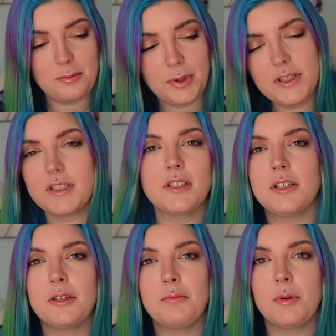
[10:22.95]
put
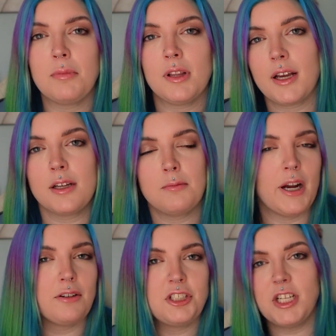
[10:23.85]
some black and
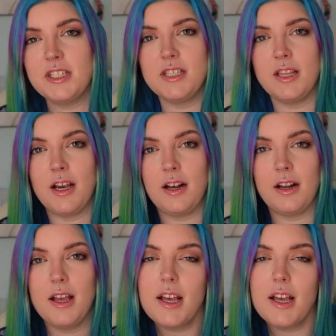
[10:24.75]
brown shades in there.